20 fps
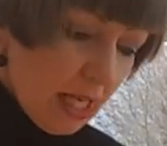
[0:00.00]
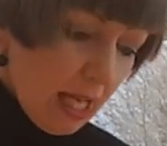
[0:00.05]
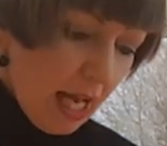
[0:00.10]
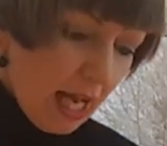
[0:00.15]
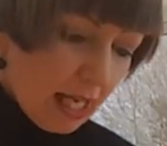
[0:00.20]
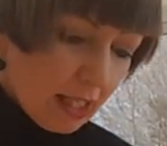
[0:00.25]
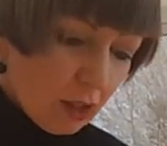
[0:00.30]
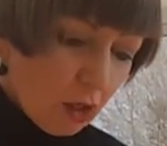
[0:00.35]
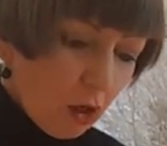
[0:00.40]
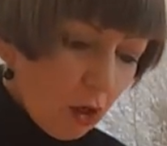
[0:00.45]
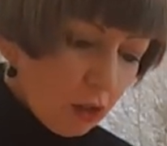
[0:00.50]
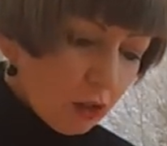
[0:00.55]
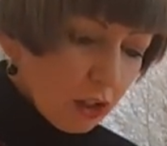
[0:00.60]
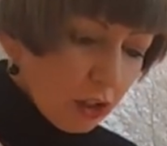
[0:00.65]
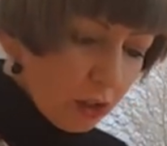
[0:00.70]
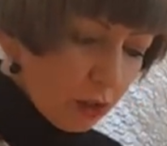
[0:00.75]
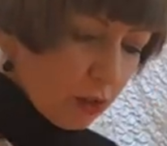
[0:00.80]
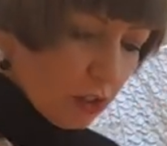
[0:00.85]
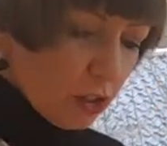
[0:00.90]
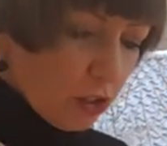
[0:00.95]
And all
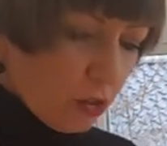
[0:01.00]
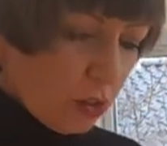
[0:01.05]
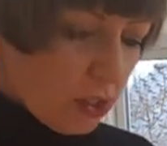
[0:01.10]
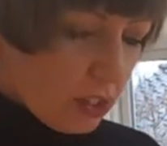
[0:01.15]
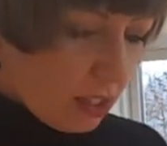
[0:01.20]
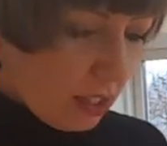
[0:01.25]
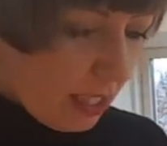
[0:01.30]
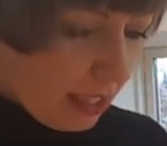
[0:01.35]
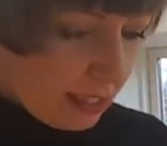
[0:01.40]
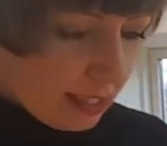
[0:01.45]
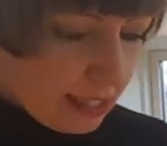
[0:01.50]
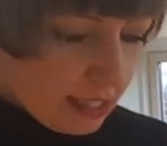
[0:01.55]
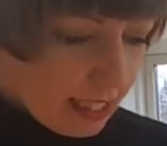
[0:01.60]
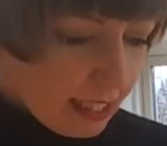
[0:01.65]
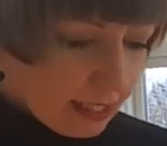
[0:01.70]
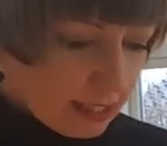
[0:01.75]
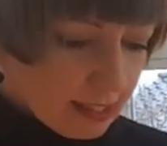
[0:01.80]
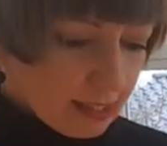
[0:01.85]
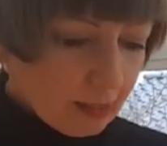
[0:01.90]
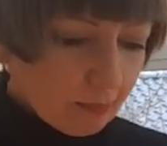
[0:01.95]
you're going to do is like
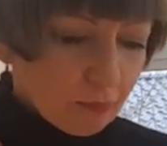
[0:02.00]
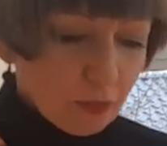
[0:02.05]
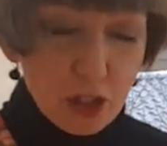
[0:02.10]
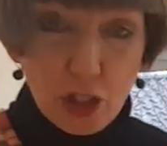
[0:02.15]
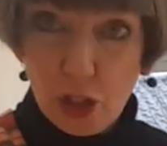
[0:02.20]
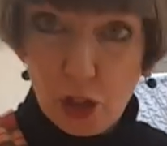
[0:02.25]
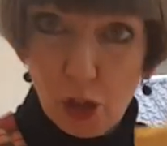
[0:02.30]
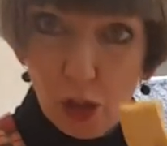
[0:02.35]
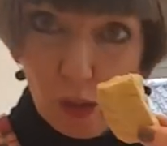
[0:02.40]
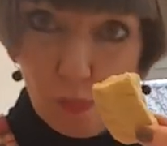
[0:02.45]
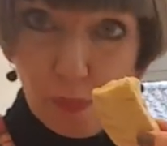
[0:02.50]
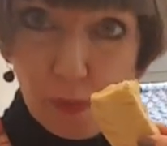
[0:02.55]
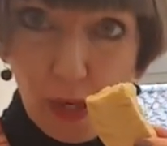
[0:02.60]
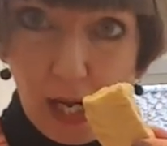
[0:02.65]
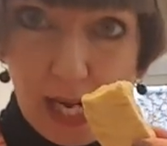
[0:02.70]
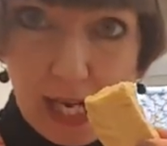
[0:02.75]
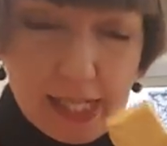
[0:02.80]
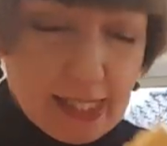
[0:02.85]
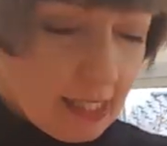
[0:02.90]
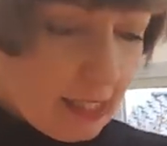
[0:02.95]
take some
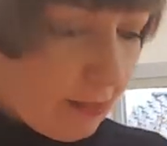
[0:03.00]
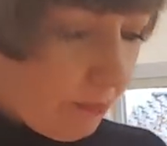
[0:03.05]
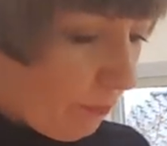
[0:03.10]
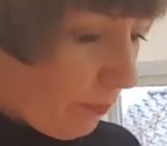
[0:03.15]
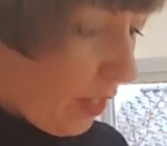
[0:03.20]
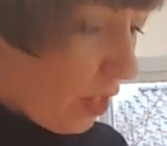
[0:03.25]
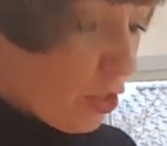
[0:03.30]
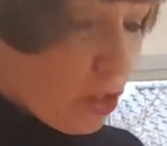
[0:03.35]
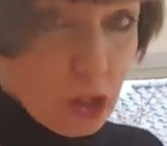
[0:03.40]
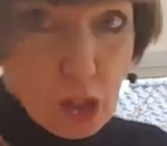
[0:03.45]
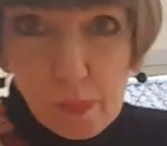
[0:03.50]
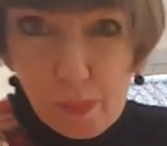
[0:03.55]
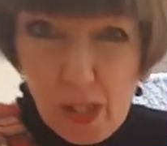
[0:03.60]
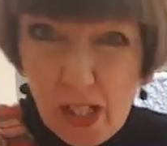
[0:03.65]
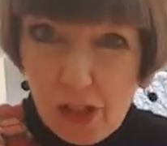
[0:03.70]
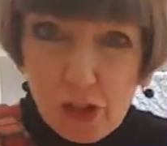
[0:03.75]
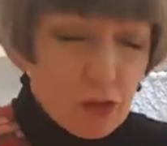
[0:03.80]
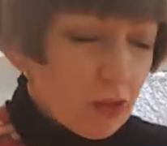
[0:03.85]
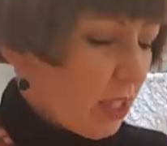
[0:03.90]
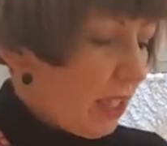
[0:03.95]
shortbread, and
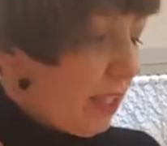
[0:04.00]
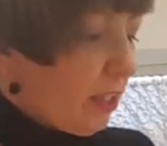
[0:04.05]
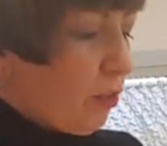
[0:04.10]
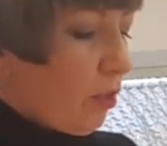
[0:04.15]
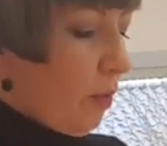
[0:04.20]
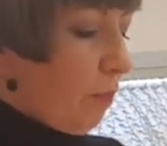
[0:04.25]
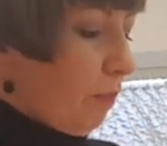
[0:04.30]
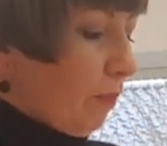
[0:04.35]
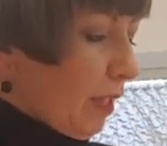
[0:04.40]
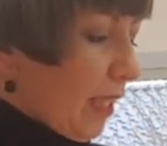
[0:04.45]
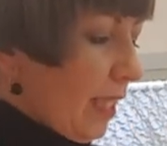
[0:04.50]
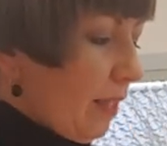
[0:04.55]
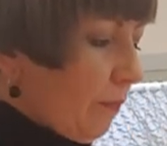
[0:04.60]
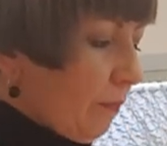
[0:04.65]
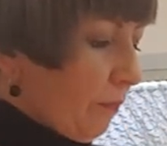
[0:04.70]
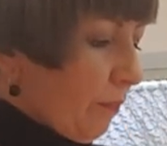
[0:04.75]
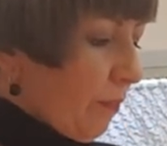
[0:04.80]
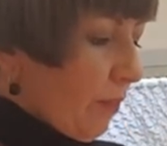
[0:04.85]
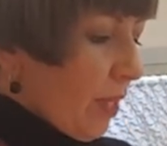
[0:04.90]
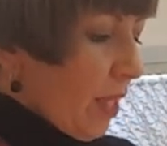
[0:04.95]
shortbread's really
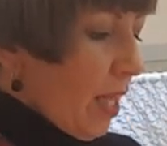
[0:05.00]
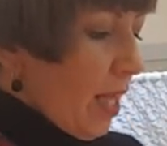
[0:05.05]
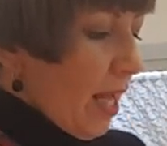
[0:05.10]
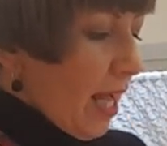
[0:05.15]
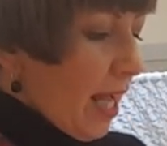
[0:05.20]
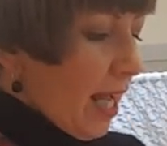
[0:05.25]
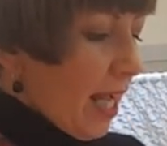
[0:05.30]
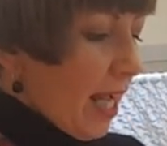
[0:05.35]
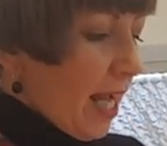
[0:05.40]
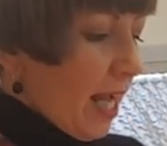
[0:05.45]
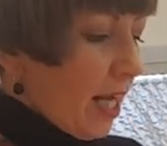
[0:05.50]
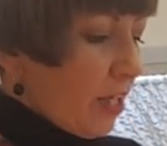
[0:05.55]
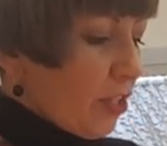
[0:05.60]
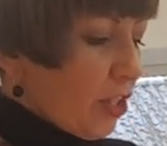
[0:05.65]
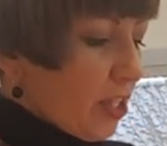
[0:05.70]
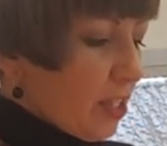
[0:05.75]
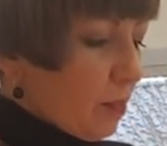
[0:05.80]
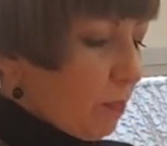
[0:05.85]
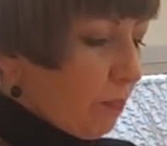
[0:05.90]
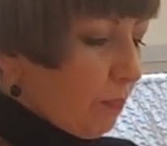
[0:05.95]
crumbly, and
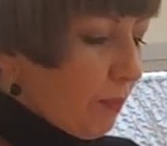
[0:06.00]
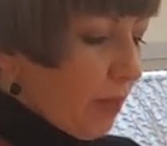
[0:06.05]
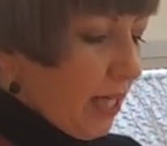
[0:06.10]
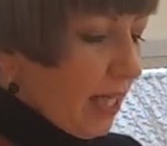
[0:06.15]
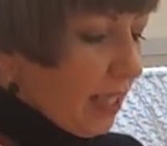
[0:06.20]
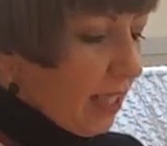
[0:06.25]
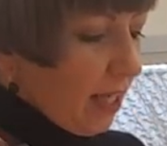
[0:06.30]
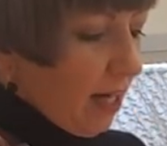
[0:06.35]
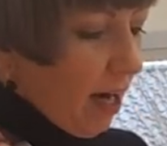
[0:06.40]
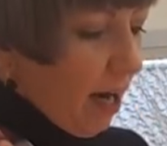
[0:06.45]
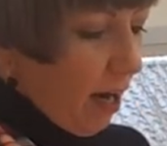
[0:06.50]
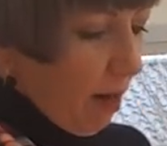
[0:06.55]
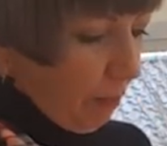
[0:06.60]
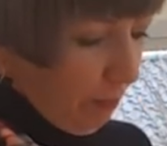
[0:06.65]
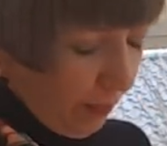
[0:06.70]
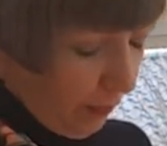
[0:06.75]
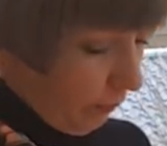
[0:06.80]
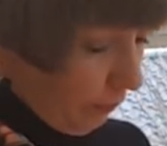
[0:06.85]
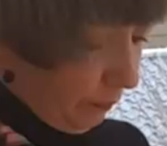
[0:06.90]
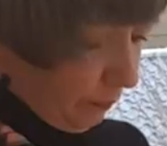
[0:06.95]
just break it
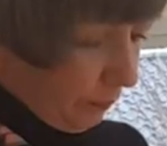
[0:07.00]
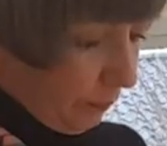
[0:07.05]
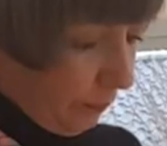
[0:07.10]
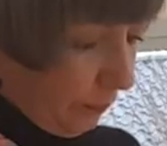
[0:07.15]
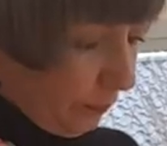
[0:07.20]
up.